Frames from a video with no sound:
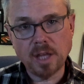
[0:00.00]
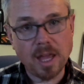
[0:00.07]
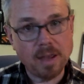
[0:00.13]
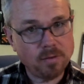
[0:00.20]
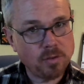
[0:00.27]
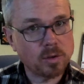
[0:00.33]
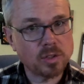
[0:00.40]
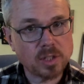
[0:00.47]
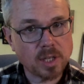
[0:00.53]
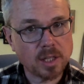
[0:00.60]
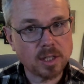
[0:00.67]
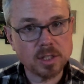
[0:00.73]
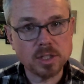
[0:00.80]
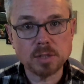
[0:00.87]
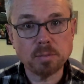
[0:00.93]
If you're
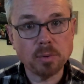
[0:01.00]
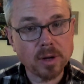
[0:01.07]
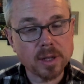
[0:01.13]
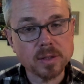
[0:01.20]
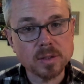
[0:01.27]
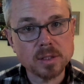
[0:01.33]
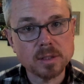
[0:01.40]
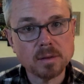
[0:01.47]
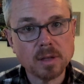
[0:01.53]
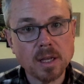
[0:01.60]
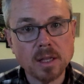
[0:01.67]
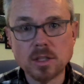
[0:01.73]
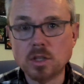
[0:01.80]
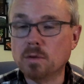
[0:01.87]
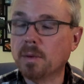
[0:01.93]
selling sprints,
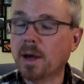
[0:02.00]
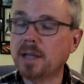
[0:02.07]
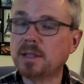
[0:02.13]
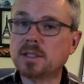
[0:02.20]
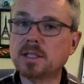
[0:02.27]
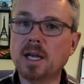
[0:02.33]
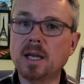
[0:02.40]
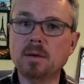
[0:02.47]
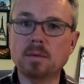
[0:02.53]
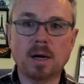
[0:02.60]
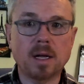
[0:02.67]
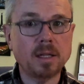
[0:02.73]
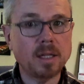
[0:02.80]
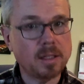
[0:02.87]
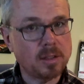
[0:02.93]
you might say,
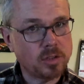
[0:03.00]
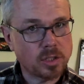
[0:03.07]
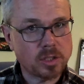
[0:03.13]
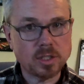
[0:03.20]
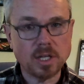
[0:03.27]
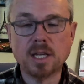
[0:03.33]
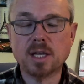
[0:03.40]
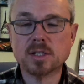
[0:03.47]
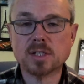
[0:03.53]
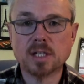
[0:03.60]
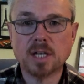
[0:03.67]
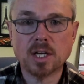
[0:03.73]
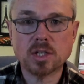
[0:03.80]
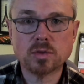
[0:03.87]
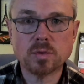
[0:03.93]
well, it'll just take us an
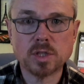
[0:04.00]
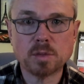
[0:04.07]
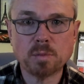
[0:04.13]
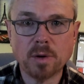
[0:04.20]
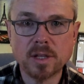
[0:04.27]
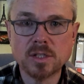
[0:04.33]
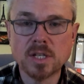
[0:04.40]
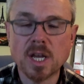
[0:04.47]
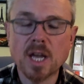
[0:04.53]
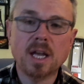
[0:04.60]
extra sprint.